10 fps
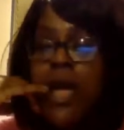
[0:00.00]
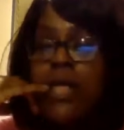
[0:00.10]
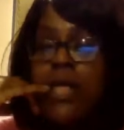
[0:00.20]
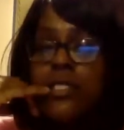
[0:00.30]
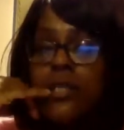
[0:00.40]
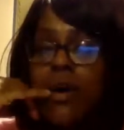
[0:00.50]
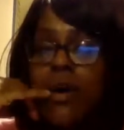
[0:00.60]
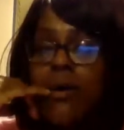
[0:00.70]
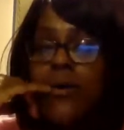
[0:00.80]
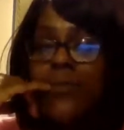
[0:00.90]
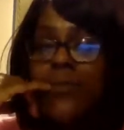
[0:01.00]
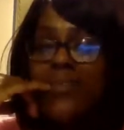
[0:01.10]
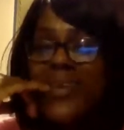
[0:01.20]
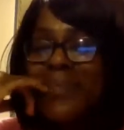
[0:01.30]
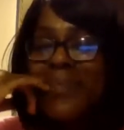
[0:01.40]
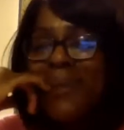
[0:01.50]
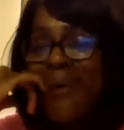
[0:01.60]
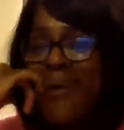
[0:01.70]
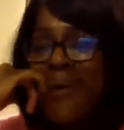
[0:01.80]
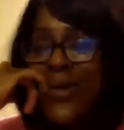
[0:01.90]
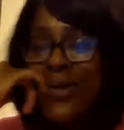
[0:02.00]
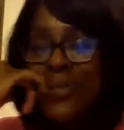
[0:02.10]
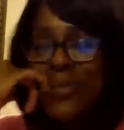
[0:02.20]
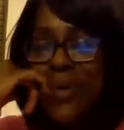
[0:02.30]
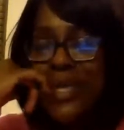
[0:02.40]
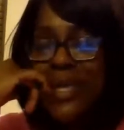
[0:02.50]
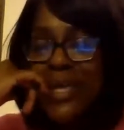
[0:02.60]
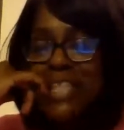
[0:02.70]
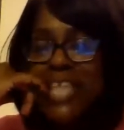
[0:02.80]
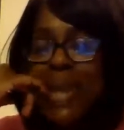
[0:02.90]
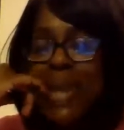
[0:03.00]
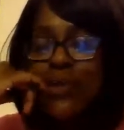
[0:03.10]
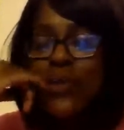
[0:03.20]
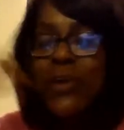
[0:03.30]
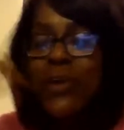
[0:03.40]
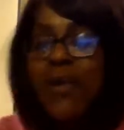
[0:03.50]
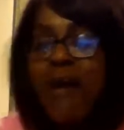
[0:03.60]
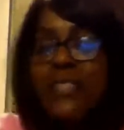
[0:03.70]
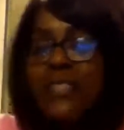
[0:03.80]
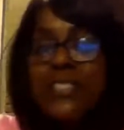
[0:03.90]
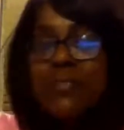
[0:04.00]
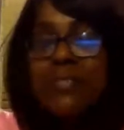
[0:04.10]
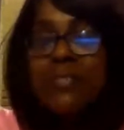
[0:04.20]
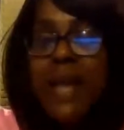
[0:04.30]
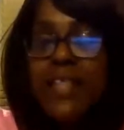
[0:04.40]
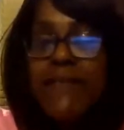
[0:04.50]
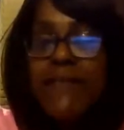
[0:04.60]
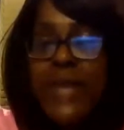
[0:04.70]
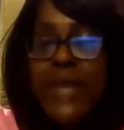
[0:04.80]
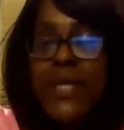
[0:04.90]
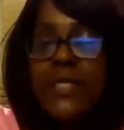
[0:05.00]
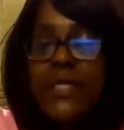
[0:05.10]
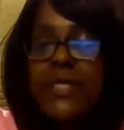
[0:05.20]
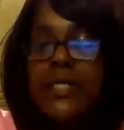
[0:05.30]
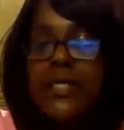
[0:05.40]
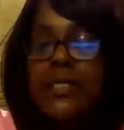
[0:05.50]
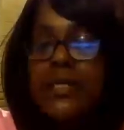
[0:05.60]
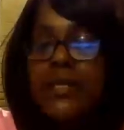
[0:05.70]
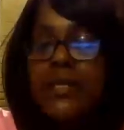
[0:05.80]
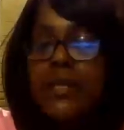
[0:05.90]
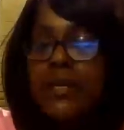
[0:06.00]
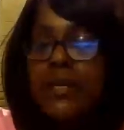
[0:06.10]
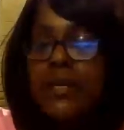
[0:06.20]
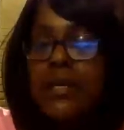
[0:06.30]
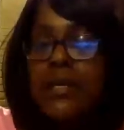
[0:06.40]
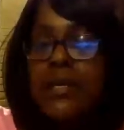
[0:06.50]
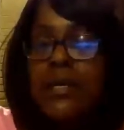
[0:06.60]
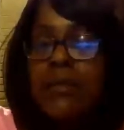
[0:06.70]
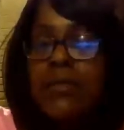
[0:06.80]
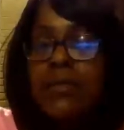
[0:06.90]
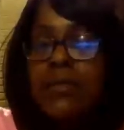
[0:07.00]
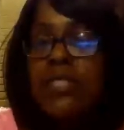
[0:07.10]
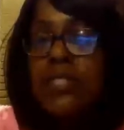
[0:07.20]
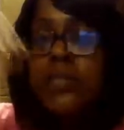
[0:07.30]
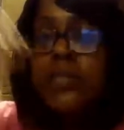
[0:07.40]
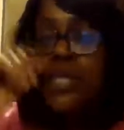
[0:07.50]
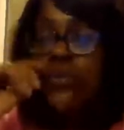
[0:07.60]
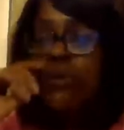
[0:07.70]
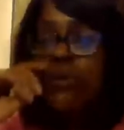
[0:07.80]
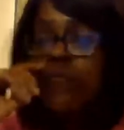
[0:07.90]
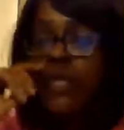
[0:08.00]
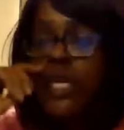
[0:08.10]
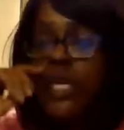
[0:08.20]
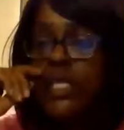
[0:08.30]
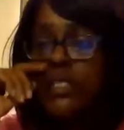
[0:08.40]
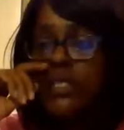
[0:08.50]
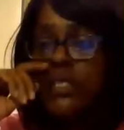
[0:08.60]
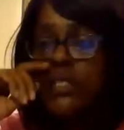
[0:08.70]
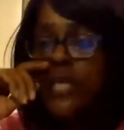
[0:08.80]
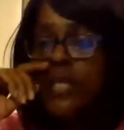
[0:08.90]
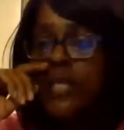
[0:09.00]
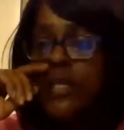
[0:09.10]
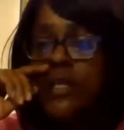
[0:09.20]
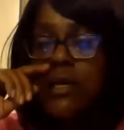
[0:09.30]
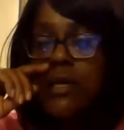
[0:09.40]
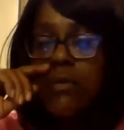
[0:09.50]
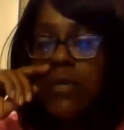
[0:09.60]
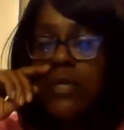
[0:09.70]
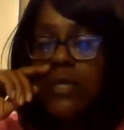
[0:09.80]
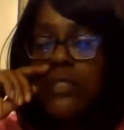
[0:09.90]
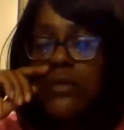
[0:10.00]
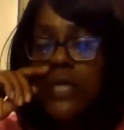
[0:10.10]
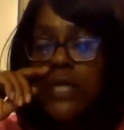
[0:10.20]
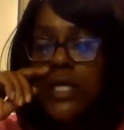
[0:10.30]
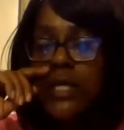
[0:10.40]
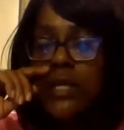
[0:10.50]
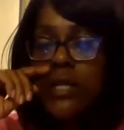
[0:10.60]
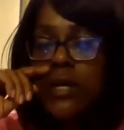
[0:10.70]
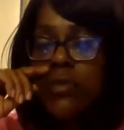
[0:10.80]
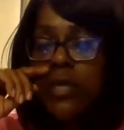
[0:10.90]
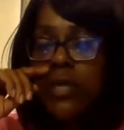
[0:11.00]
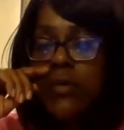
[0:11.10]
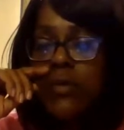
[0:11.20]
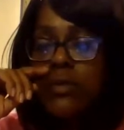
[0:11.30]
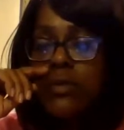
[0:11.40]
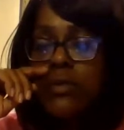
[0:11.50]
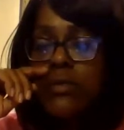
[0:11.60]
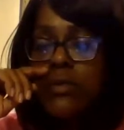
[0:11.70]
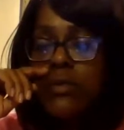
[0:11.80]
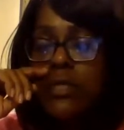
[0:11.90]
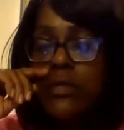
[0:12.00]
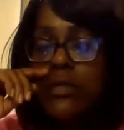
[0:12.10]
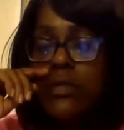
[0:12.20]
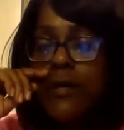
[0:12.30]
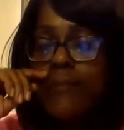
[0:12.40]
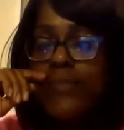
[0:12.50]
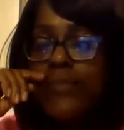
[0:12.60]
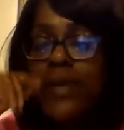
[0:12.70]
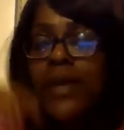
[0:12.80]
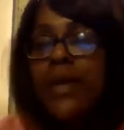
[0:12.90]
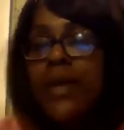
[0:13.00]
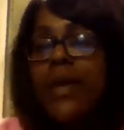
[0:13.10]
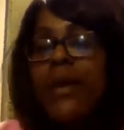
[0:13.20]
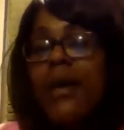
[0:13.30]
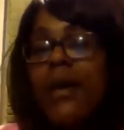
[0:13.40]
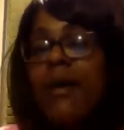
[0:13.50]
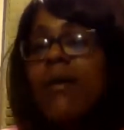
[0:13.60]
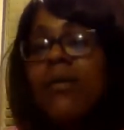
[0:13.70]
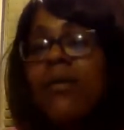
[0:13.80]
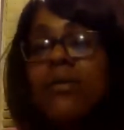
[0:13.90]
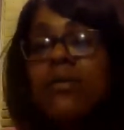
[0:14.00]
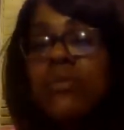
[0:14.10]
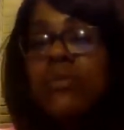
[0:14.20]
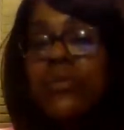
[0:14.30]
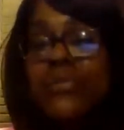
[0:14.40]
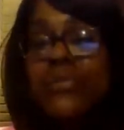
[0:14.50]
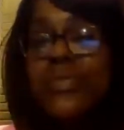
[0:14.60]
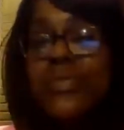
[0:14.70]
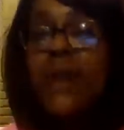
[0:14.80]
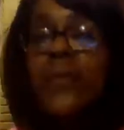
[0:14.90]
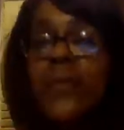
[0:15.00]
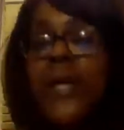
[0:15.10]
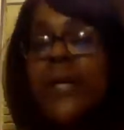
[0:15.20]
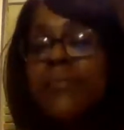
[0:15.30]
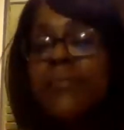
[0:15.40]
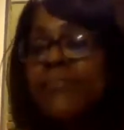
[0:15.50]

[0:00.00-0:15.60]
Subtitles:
So, oh, Poetic Hills came through with her awesome smiley face. YouTube sucks with notifications. I didn't get one, so thank you. I opened up YouTube just now. Oh, you know what?